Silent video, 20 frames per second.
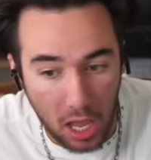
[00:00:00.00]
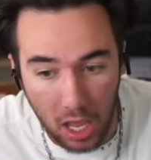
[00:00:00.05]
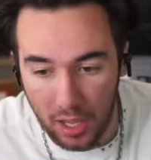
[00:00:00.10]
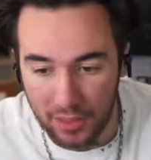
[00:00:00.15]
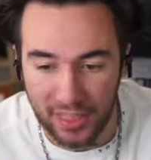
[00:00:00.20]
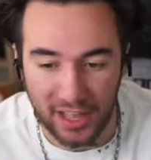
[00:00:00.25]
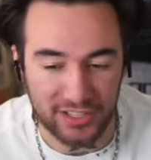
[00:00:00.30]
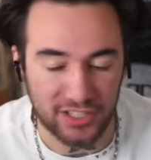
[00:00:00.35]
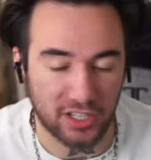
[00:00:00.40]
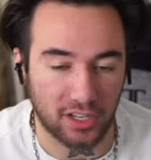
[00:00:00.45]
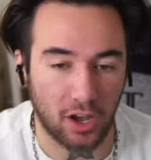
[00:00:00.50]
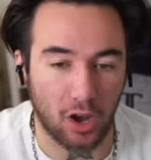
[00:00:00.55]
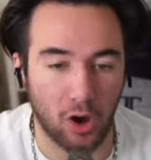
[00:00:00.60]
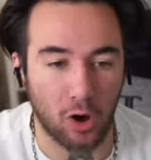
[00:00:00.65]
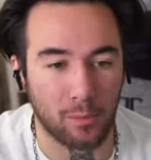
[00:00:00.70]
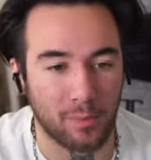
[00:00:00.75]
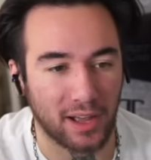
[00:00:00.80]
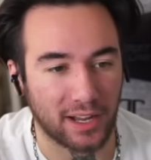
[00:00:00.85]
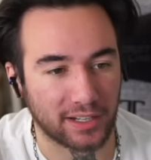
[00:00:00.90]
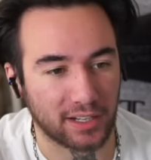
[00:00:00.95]
That's it. oh
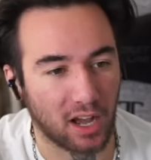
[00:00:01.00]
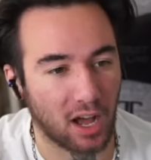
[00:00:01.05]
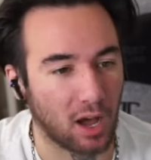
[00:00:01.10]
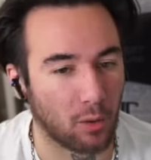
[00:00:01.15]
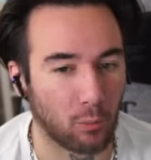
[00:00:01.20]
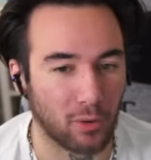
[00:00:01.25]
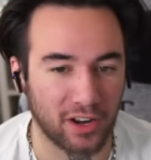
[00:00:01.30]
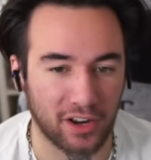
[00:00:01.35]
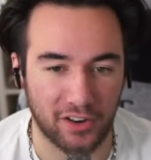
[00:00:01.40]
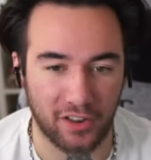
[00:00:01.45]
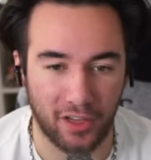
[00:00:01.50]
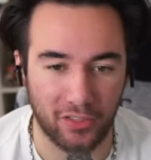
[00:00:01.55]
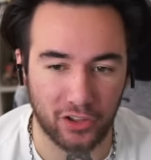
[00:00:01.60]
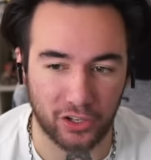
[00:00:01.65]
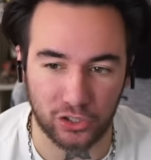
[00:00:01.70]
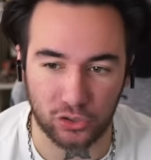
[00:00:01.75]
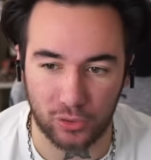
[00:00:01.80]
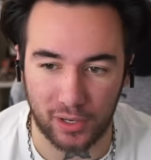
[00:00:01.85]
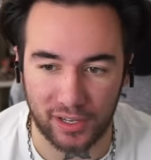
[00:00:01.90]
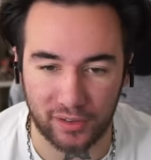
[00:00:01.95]
my god, what another
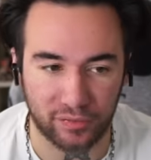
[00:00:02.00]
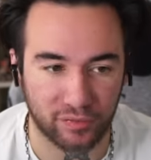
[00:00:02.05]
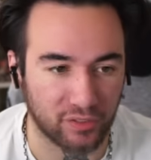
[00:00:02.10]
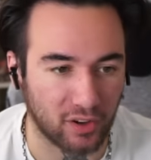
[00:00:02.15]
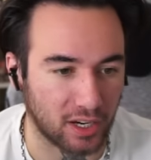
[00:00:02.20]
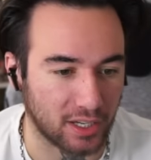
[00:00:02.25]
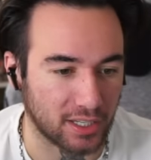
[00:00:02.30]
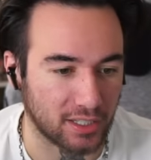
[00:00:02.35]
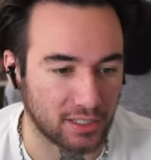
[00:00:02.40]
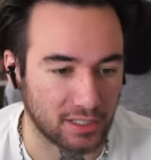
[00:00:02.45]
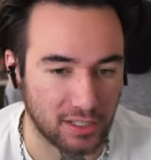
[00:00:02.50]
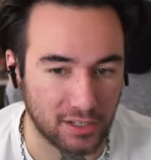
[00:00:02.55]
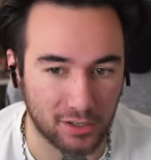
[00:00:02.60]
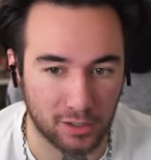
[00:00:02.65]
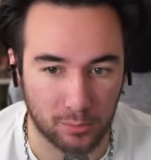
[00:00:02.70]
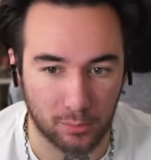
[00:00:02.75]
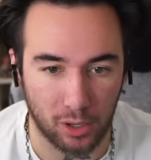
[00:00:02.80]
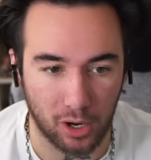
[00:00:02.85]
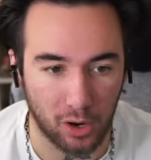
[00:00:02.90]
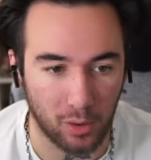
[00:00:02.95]
great fucking year,
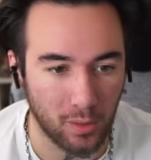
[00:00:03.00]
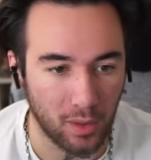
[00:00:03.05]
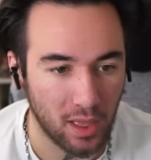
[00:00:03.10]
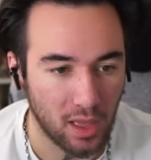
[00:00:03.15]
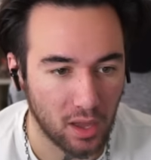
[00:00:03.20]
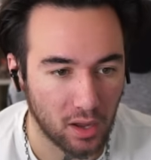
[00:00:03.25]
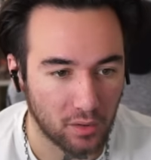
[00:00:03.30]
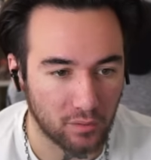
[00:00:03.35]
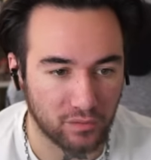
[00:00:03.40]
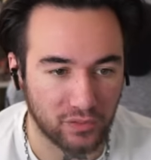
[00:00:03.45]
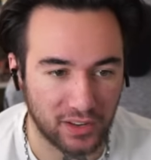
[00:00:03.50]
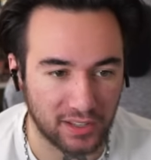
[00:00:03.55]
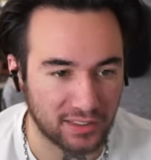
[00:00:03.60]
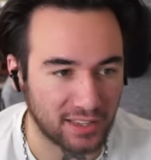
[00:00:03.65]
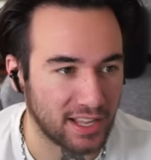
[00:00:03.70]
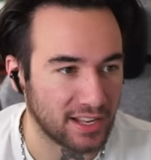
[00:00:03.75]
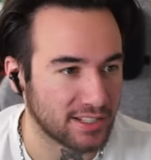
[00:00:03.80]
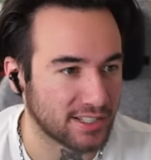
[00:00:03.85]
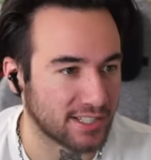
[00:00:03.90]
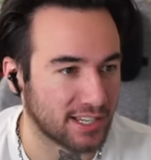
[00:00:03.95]
bro.
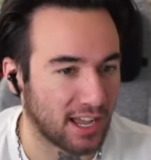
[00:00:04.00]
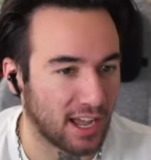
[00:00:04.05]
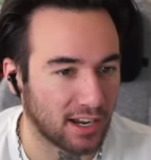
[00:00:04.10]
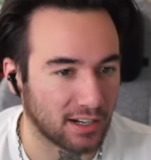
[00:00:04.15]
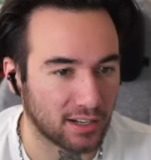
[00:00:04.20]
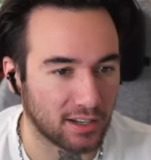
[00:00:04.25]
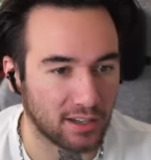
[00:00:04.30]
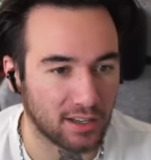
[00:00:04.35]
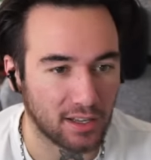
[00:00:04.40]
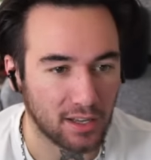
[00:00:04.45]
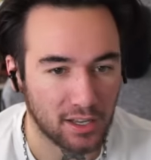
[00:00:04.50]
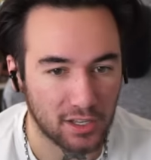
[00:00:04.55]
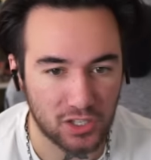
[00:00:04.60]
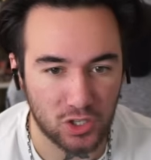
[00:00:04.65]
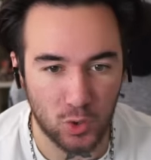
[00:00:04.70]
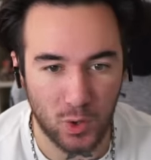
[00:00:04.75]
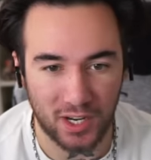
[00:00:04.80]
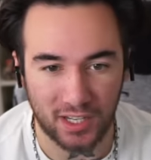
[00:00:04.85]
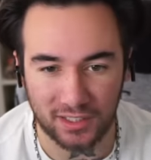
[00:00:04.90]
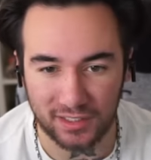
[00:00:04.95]
Vinland Saga,
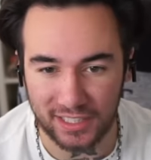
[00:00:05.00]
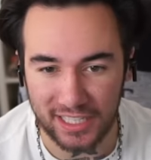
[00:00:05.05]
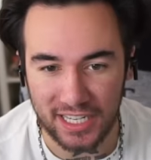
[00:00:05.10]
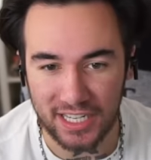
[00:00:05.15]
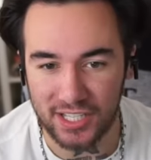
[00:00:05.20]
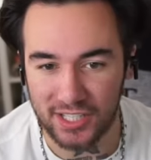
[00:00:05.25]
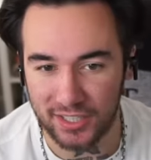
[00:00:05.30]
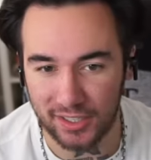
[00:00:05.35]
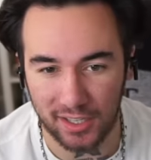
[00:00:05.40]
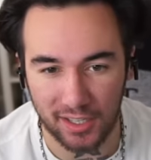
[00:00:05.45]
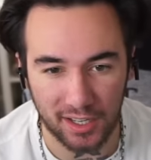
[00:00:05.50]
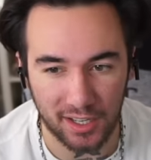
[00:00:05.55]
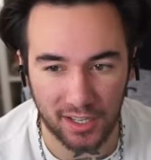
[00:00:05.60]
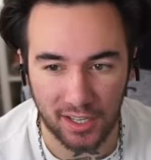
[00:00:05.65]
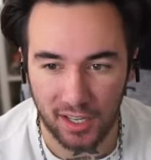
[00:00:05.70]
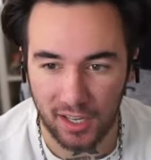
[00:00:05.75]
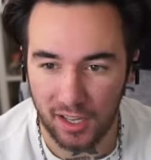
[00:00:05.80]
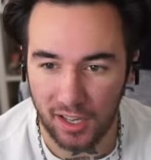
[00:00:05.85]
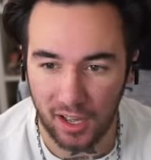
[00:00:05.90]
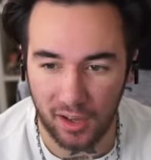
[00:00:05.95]
you had Lisa,
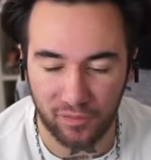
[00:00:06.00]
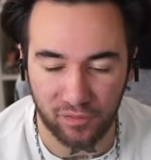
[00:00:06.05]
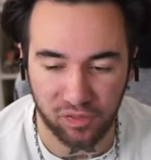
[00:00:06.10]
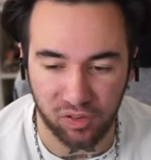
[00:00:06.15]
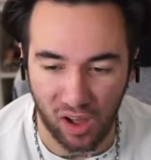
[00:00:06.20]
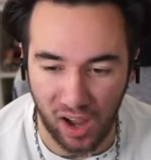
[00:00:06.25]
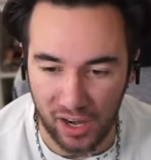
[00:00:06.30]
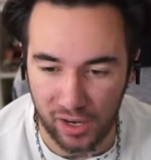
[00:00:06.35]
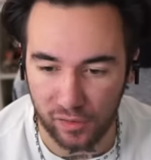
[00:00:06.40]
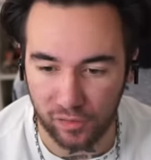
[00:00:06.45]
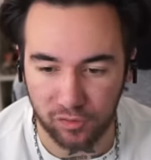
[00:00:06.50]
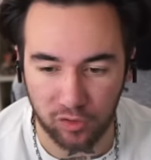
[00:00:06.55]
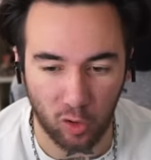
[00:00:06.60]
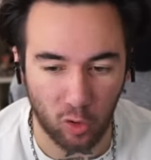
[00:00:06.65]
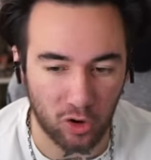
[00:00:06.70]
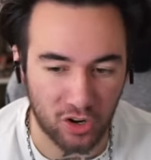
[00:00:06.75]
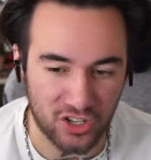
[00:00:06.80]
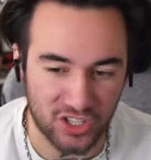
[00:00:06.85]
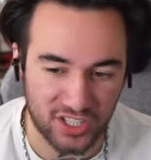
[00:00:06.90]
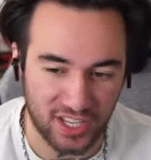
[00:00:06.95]
Fire
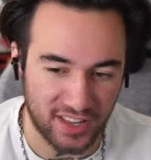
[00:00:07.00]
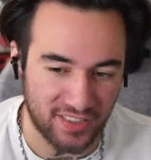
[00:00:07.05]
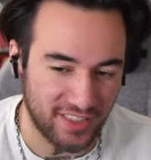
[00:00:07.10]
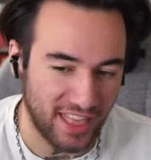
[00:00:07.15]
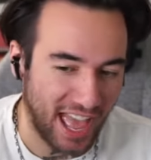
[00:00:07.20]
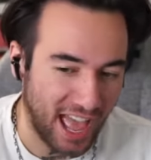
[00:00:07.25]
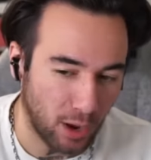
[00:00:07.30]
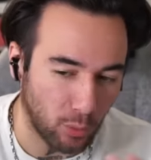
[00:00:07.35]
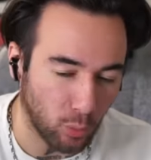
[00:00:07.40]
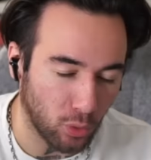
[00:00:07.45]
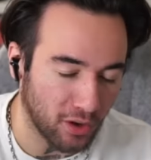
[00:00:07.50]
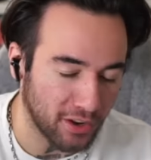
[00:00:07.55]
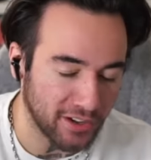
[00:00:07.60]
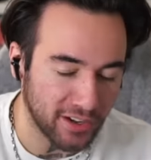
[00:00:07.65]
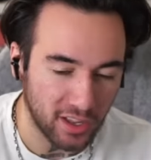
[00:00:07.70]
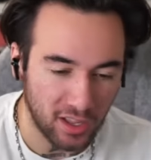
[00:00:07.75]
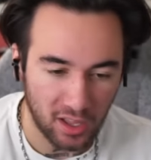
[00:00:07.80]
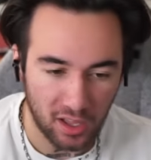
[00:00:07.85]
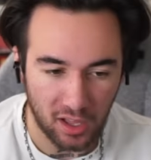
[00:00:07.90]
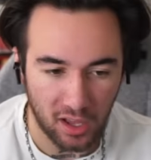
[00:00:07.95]
Force, and that one.
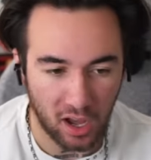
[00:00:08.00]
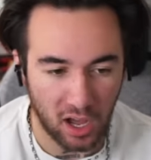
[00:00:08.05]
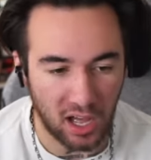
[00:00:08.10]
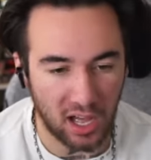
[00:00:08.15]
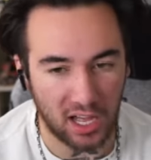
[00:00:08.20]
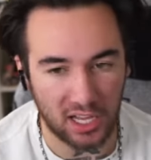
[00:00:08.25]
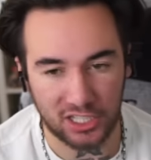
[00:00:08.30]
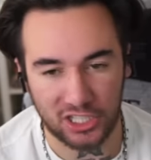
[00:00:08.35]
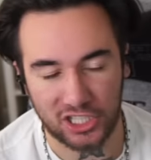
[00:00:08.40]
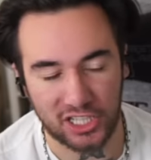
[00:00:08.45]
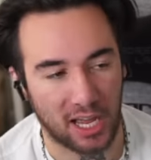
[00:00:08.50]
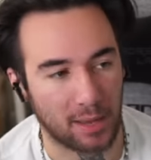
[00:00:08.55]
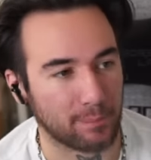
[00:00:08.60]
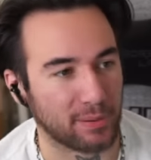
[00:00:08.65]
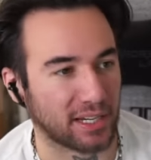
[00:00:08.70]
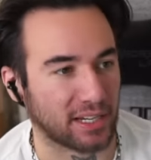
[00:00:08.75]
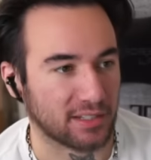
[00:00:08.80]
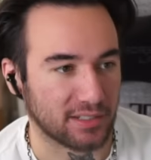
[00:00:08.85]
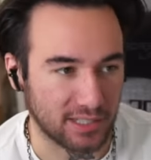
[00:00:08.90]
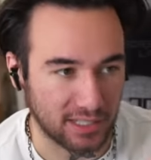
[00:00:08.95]
Ah, oh, shit, I'm
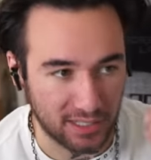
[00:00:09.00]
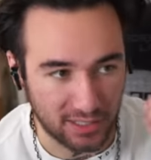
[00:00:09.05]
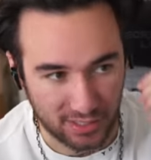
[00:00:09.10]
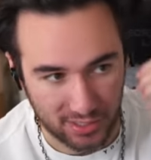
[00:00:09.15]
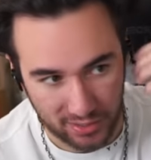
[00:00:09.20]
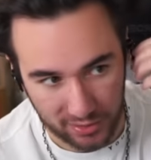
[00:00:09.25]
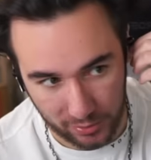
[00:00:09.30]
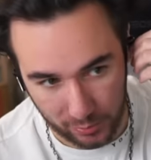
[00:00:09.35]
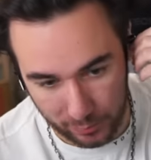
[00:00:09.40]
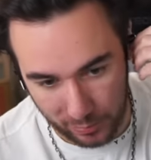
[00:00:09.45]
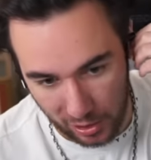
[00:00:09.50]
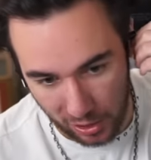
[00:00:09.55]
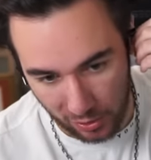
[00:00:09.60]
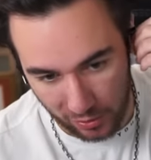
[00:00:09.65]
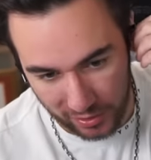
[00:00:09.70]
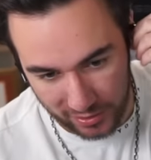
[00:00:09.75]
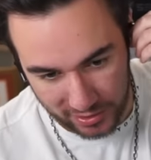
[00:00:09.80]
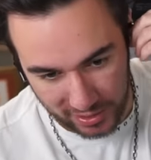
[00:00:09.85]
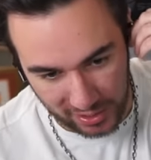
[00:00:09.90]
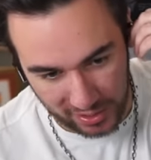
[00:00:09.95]
picking D still, bro.
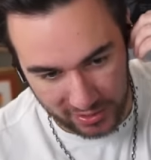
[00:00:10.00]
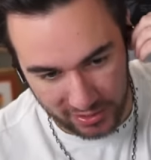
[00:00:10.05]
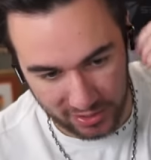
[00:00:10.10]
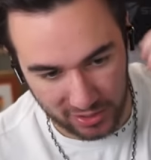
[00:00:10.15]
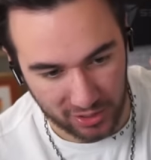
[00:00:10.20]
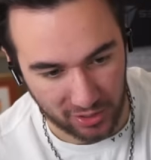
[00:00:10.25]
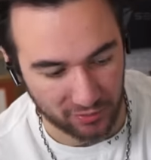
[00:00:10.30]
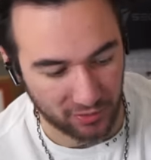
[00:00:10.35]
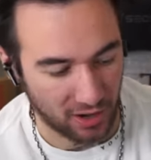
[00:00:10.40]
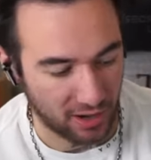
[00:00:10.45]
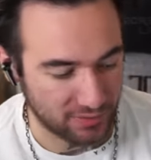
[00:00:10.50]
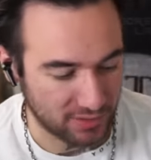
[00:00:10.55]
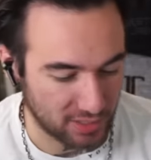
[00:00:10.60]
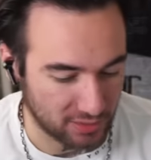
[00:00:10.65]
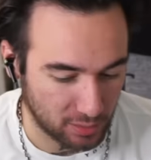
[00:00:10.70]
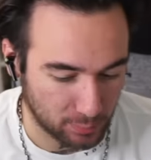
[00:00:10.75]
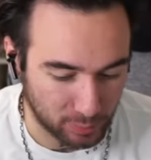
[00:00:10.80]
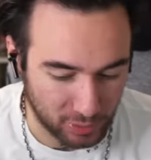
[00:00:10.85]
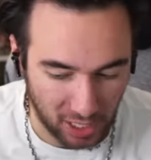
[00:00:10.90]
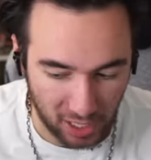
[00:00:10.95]
It's it's Survive Said
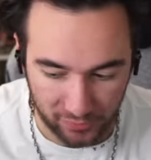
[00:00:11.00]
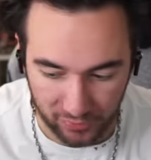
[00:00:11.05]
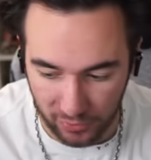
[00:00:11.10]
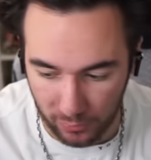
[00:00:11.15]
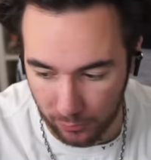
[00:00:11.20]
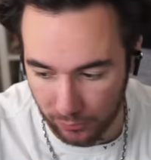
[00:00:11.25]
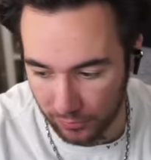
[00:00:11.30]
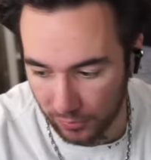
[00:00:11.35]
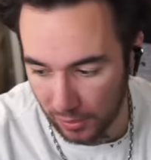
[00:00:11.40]
The Prophet,